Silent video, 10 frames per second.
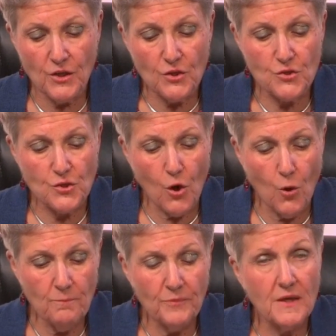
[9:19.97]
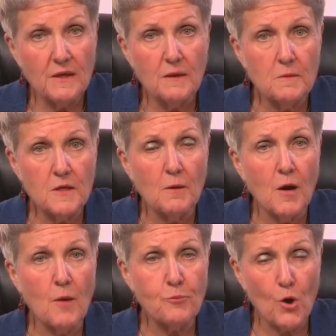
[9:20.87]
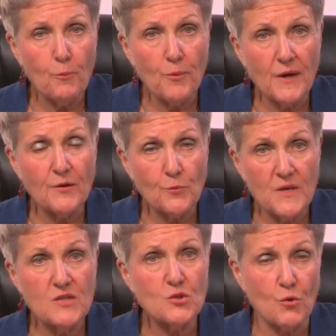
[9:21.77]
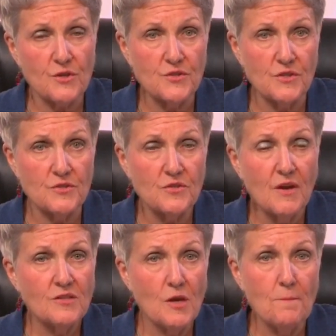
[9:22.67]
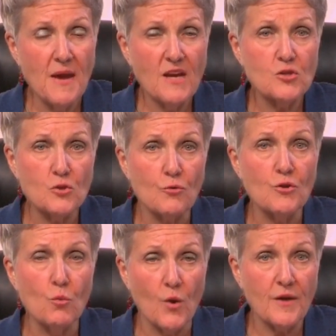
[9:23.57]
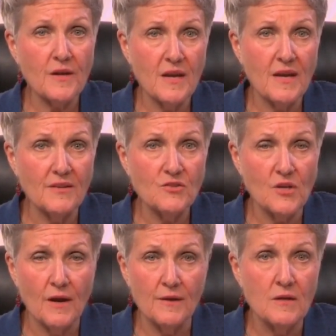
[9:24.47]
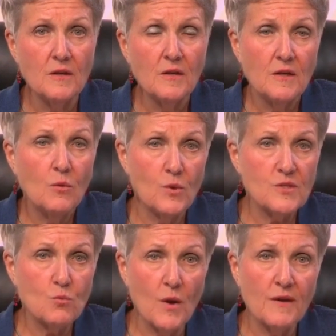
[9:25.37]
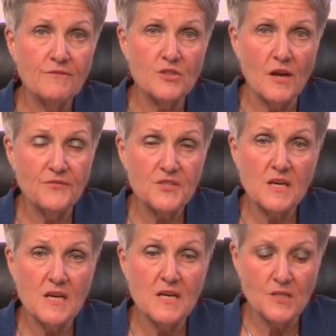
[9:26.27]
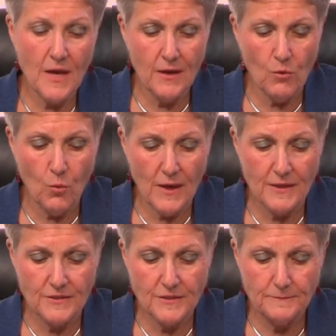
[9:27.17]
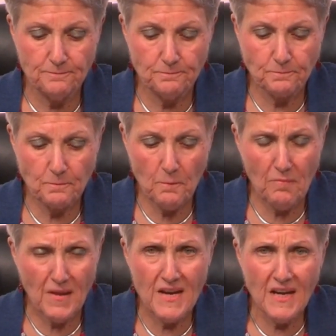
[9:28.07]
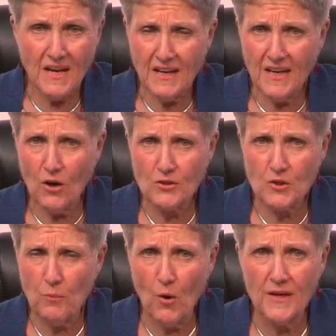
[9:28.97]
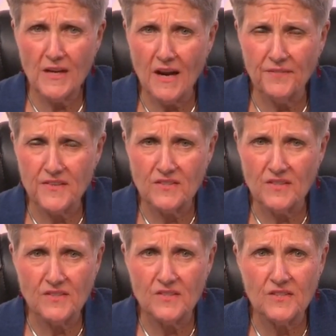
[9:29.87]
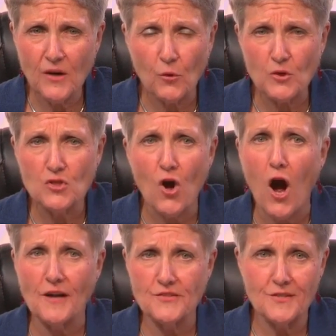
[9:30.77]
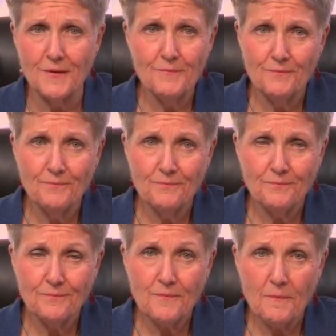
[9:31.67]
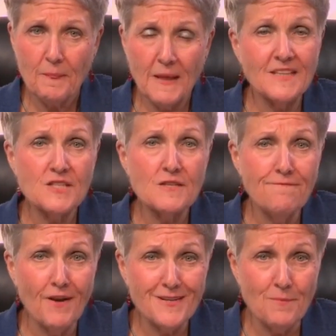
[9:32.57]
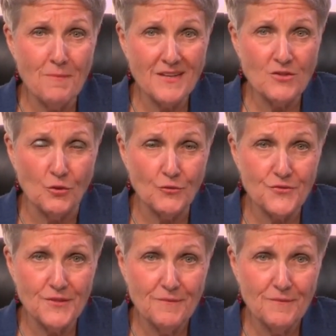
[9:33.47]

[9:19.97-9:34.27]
So appropriate resources to make sure the work can get done was one of Jeff's key takeaways. He also pointed out this isn't secret sauce. It's the fundamentals.